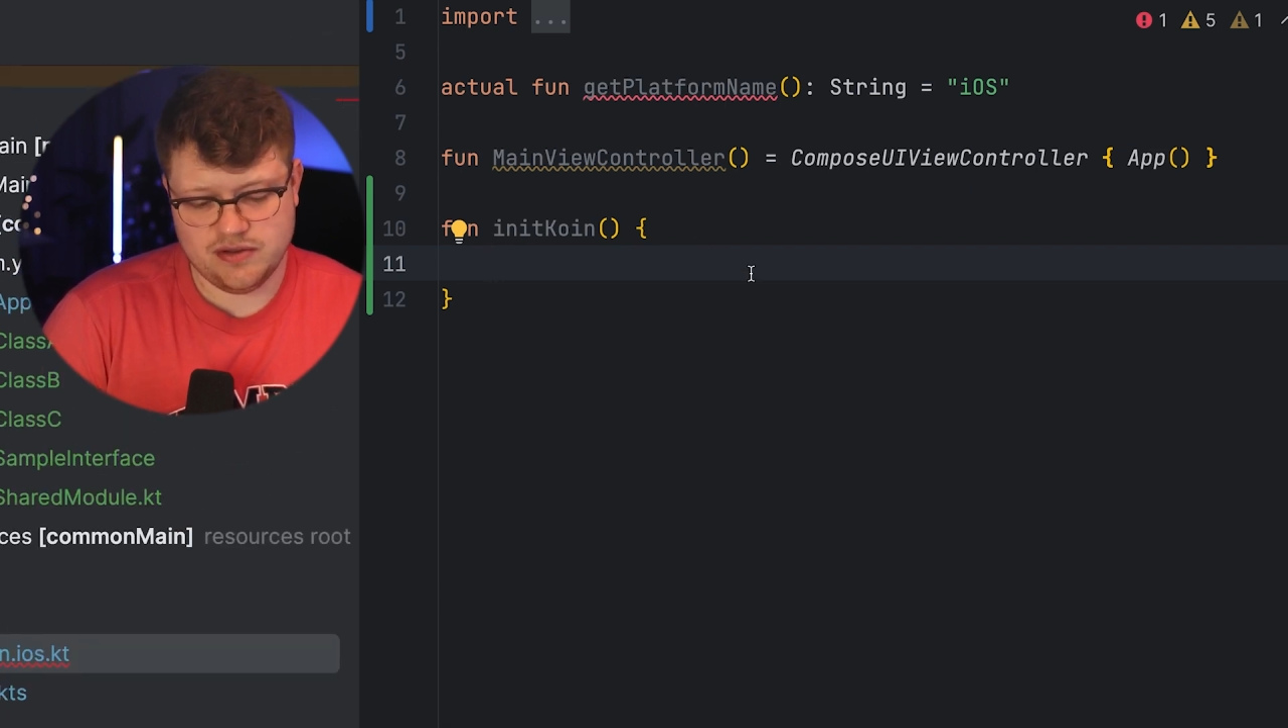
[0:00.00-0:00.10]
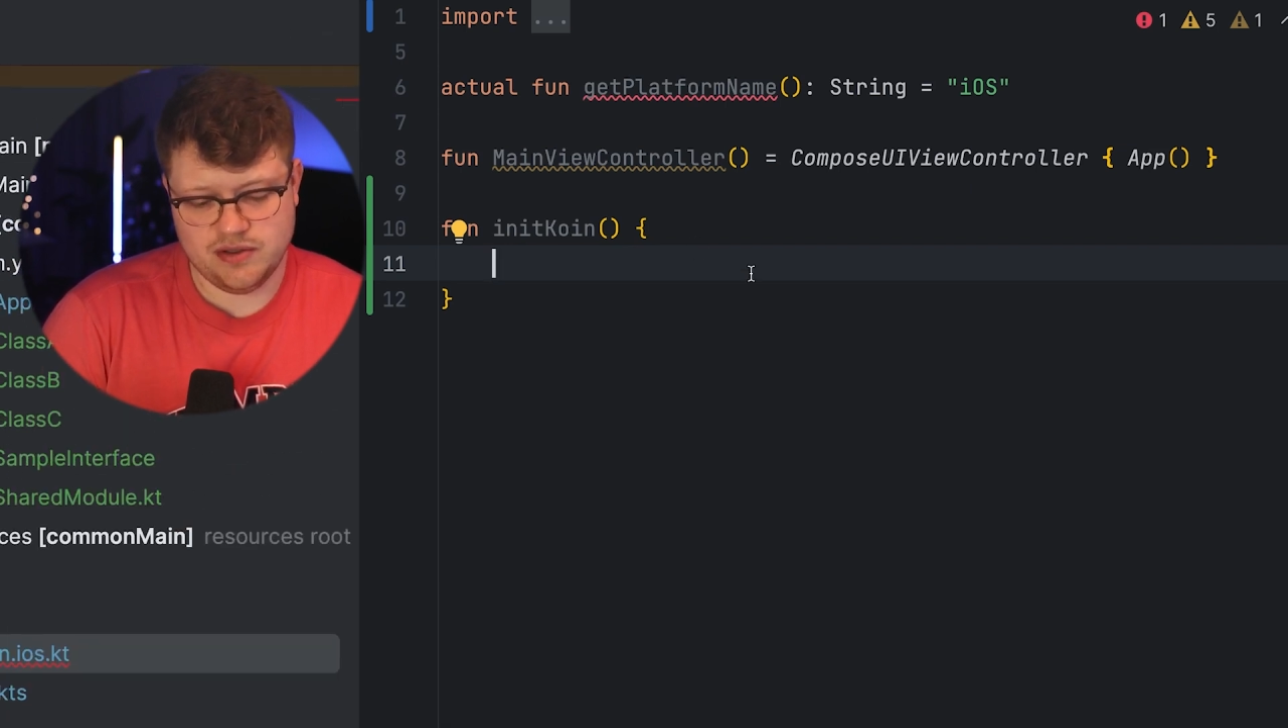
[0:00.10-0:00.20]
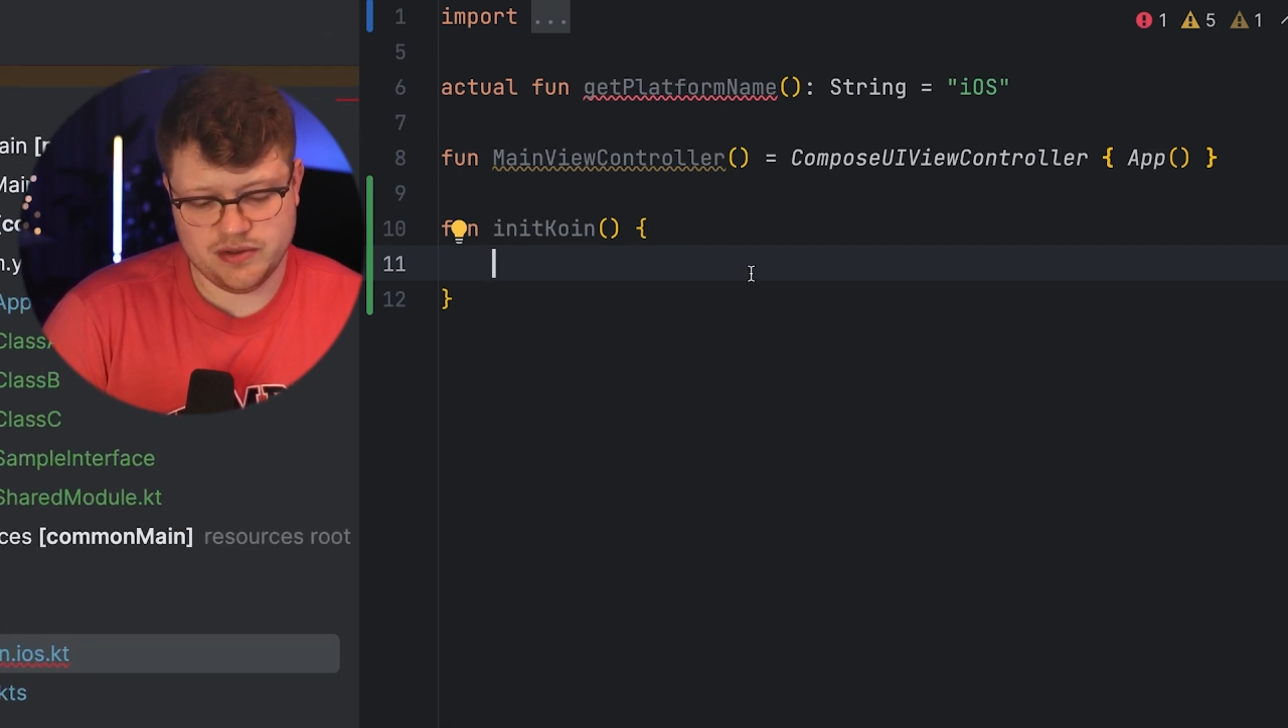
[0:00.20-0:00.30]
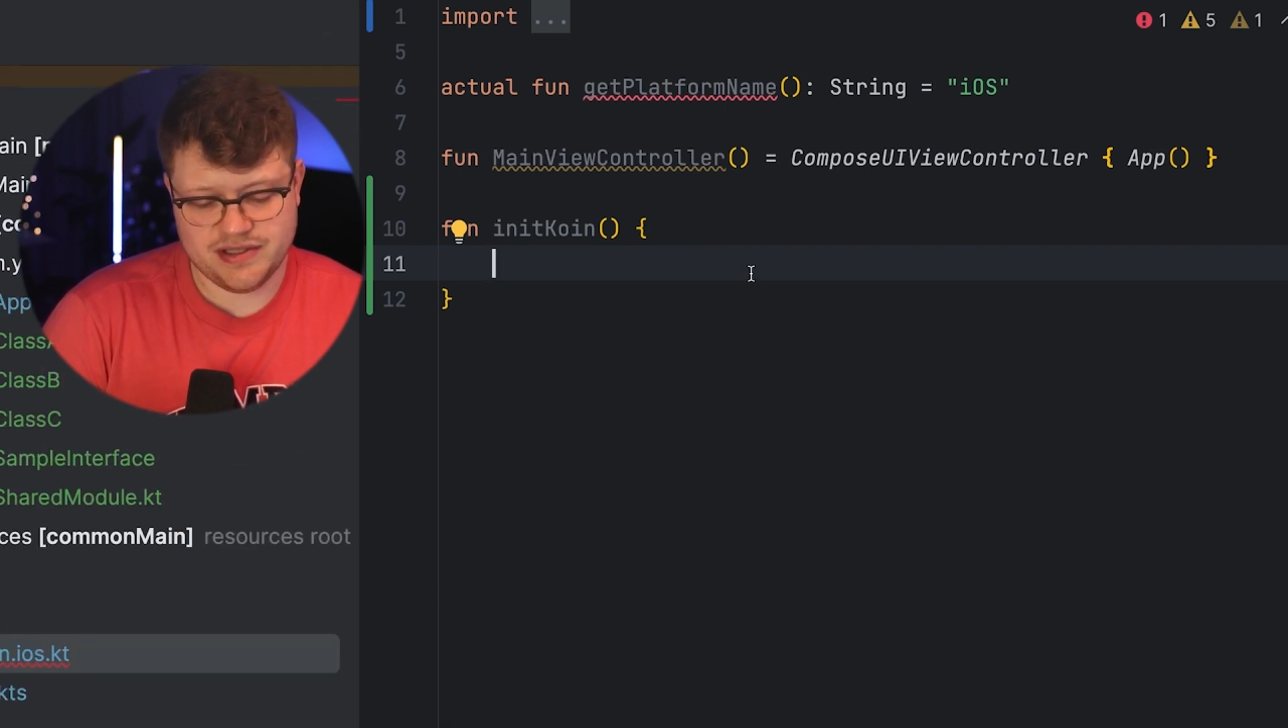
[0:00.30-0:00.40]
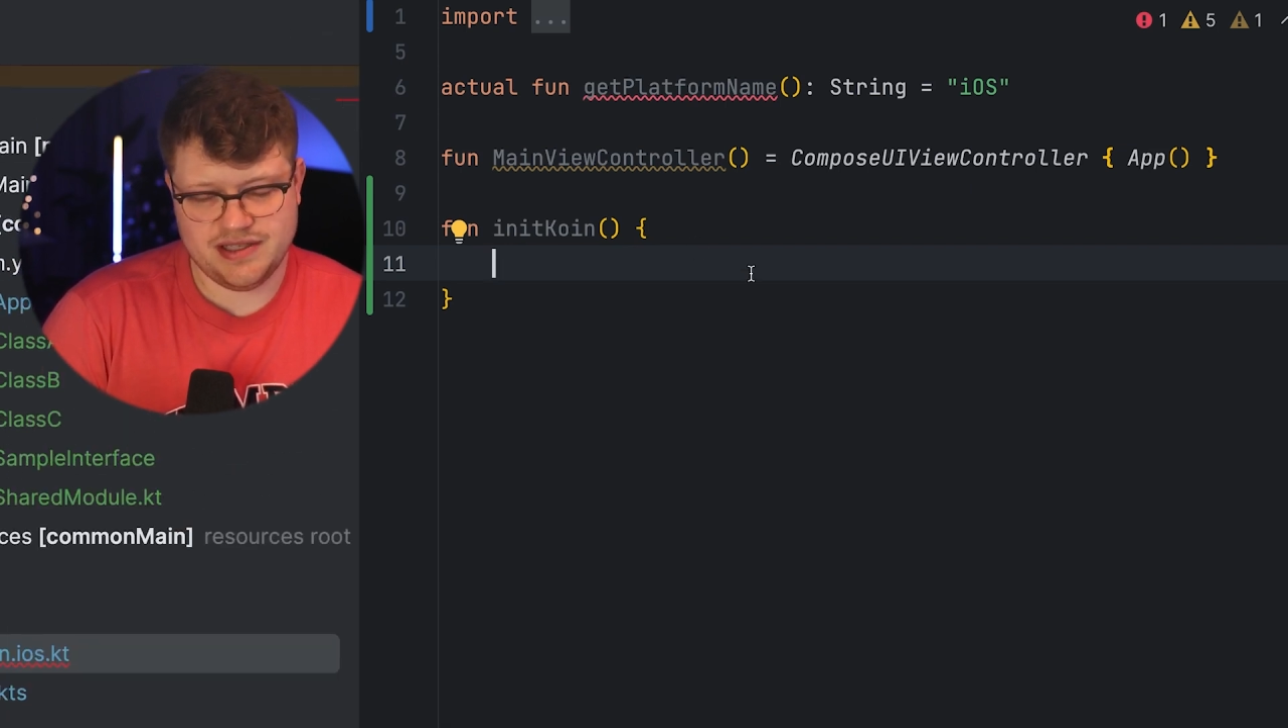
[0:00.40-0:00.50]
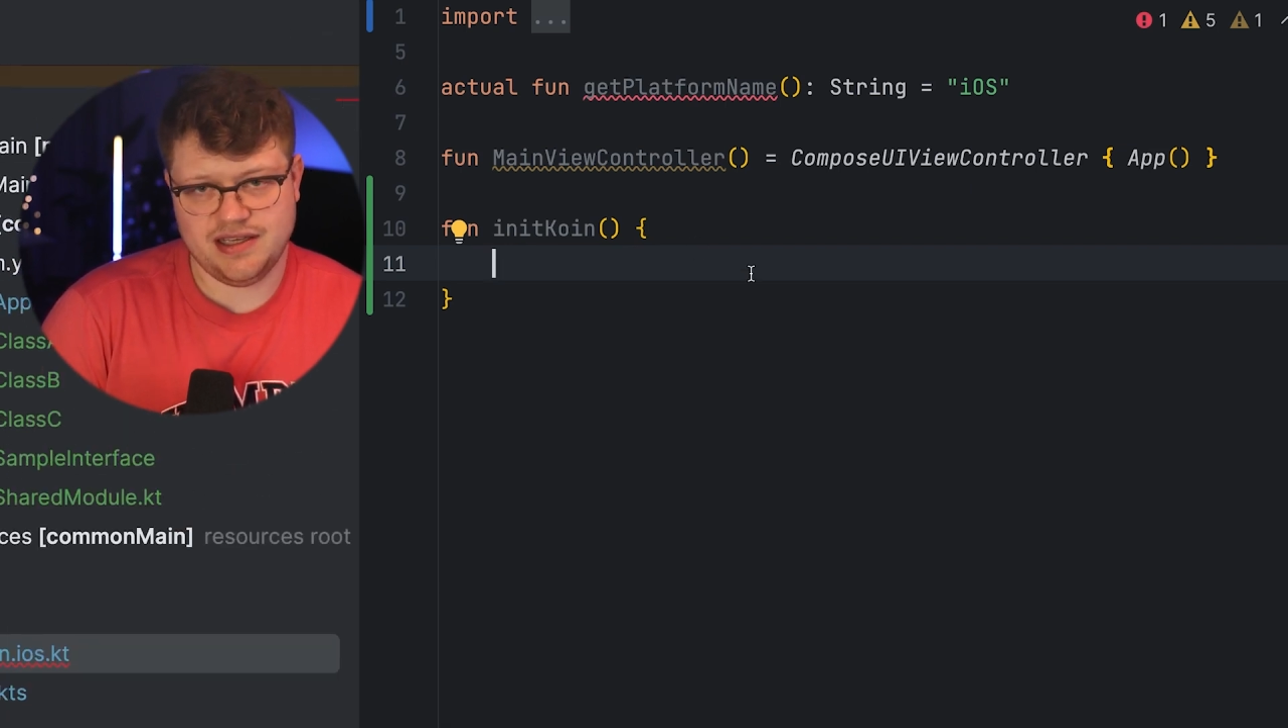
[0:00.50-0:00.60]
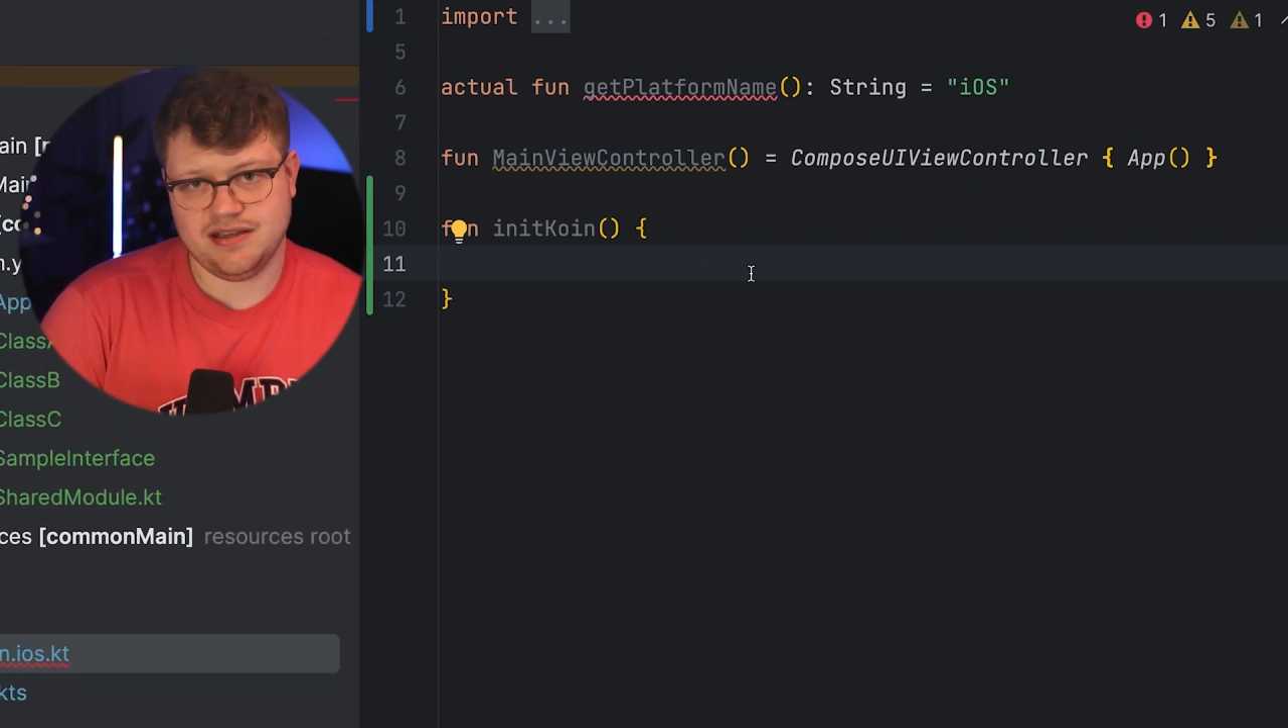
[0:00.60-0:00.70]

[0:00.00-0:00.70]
use the